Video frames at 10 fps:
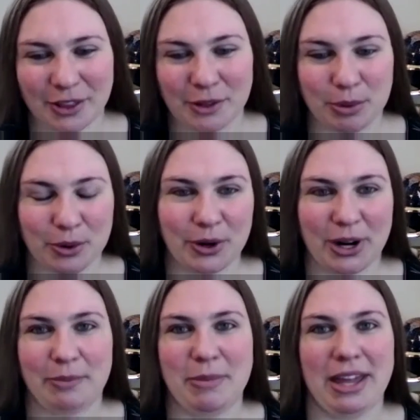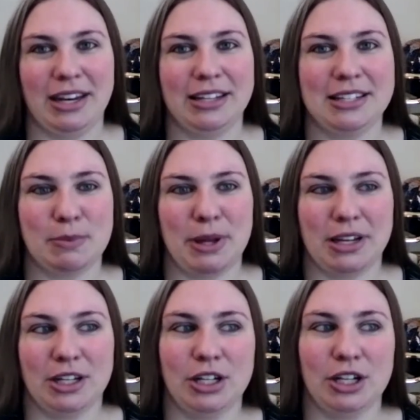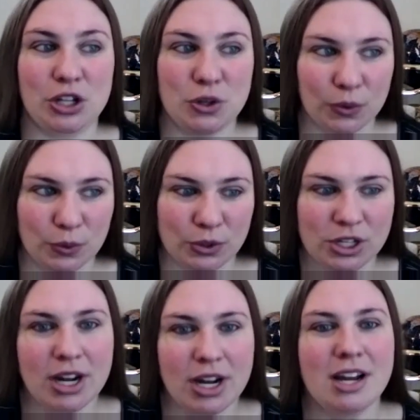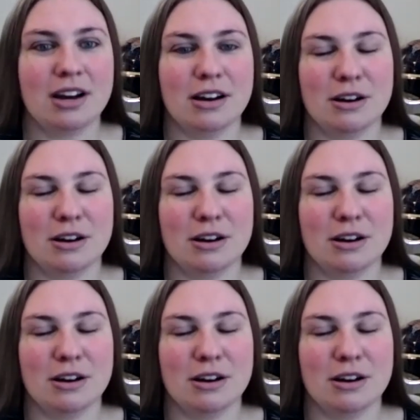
starting the program, and it's been huge.